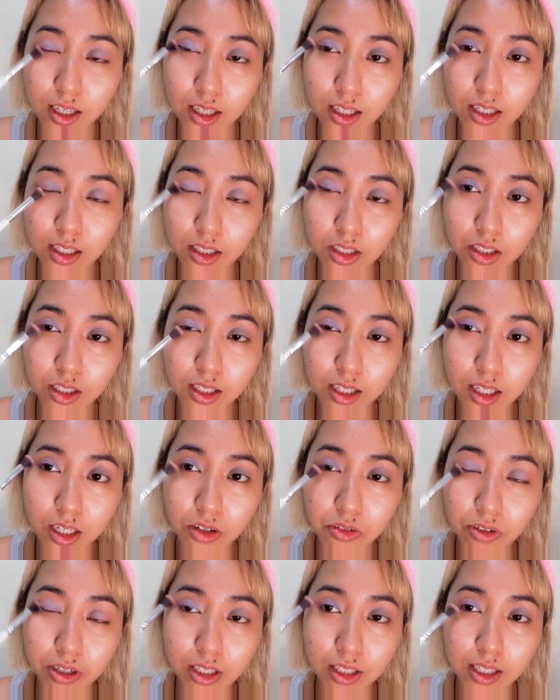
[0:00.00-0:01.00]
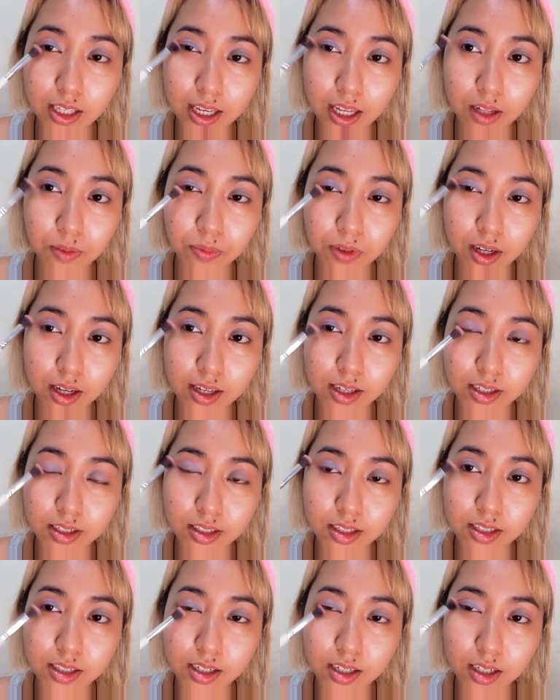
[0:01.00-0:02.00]
It can really help,
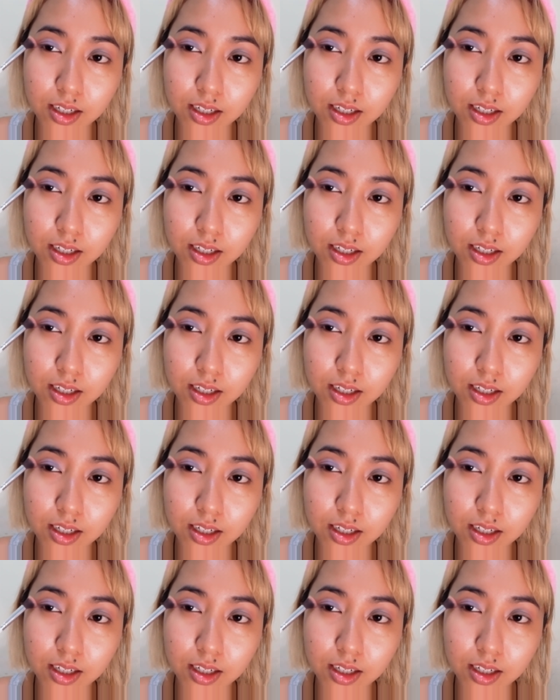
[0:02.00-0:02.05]
guys.